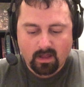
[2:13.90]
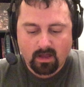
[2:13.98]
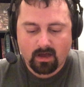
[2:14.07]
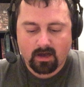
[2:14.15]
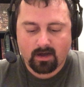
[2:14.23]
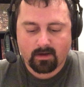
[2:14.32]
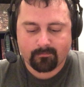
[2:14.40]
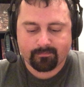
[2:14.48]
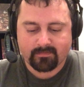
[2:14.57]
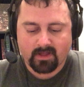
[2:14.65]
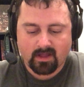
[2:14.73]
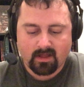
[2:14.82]
Um,
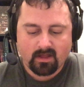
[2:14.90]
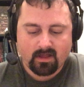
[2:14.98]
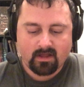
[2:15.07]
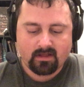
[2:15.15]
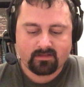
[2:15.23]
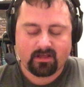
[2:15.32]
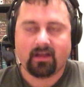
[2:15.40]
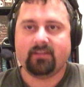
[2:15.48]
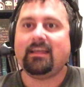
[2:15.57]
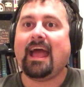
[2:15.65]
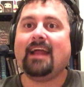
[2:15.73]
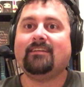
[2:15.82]
the
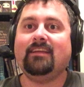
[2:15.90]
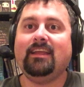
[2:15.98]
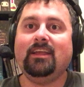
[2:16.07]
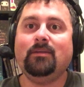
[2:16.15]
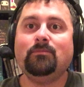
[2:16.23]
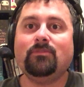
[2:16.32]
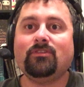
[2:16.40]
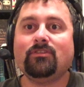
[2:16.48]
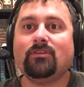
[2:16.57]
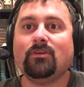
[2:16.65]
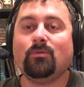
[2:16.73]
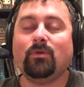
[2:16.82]
tag
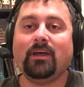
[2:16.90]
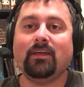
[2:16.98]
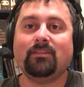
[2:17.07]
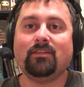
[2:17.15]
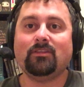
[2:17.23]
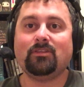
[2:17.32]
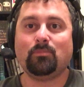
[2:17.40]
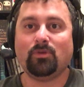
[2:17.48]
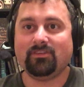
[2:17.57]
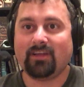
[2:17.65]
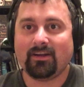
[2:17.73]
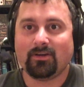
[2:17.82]
teams with the
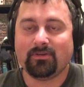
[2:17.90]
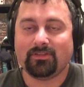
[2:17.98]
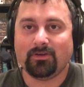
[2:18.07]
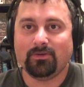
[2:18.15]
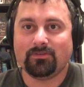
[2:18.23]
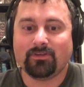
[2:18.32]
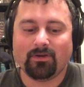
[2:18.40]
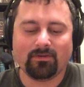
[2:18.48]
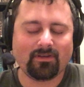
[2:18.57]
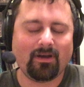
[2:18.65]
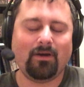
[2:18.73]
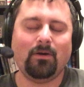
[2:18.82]
Breezango and the Usos.
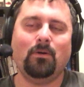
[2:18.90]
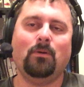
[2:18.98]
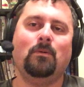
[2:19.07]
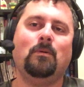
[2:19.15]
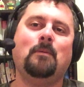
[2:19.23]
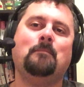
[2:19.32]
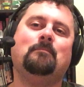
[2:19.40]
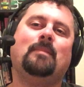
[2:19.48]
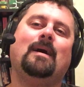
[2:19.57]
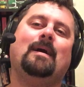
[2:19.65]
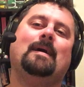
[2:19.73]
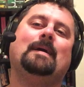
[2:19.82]
Oh
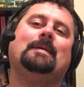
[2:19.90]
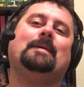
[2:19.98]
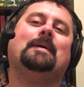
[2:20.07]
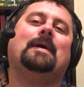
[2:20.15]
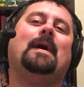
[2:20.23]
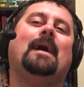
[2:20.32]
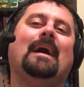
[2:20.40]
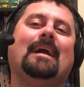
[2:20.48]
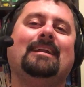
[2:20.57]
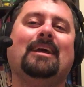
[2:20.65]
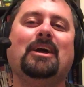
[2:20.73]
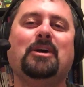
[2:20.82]
my God.
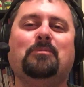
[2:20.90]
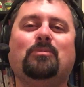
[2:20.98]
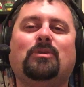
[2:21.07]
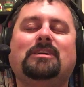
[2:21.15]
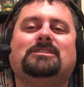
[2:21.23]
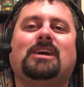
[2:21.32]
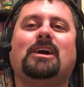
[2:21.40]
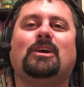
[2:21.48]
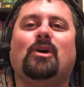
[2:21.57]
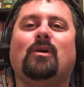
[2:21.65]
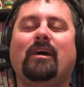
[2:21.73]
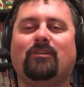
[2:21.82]

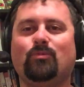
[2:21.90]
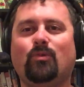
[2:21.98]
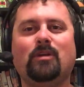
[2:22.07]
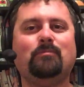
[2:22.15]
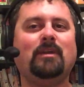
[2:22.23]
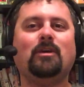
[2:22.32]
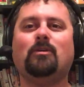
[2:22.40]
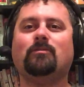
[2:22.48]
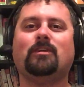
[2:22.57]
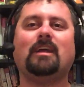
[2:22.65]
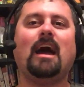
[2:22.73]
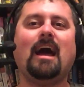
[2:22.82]
Breezango has won me over,
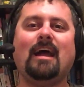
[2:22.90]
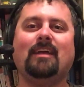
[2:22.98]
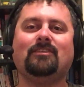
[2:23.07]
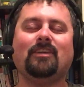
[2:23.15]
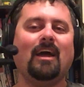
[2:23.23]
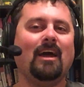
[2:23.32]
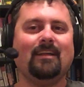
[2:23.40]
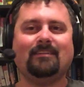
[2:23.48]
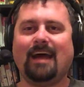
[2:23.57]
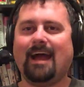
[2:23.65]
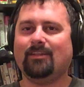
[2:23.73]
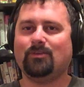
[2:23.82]
guys.
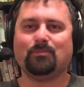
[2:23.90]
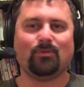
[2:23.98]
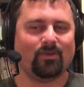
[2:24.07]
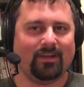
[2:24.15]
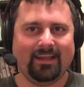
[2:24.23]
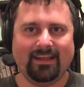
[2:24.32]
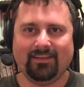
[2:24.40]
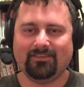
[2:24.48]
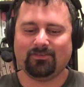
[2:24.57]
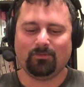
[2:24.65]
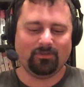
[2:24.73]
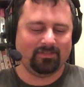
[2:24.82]
Tyler
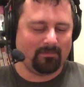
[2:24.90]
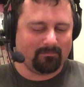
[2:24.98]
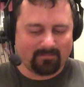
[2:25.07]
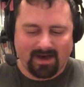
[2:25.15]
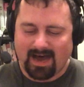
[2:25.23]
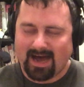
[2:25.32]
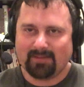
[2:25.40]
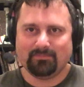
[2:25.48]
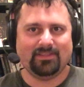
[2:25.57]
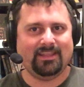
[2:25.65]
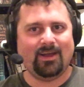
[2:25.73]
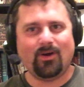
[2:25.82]
Breeze with the mop
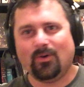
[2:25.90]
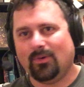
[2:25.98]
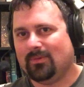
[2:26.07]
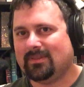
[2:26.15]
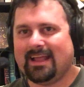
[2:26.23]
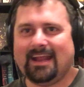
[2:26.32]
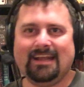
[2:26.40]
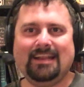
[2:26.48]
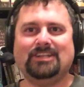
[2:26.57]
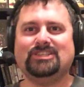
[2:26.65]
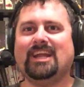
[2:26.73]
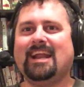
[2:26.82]
and the old lady
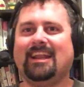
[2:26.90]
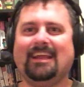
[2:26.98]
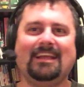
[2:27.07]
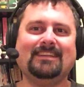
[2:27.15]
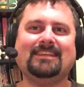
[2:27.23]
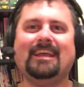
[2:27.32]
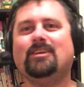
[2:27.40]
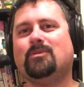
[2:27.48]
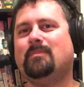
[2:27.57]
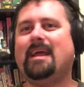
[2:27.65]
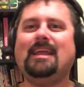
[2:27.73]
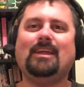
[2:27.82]
channeling his inner
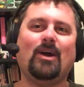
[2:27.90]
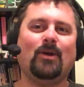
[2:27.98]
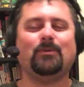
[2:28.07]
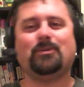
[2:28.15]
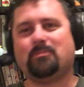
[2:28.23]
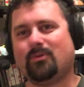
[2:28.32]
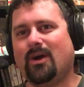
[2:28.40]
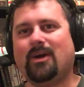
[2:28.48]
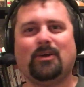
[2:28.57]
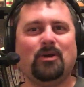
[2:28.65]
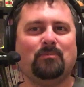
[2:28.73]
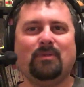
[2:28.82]
Mae Young with a
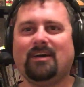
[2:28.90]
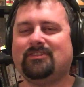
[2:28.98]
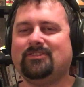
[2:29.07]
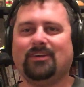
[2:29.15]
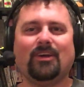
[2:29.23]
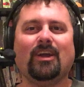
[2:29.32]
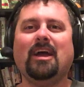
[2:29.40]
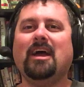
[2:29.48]
Bronco Buster.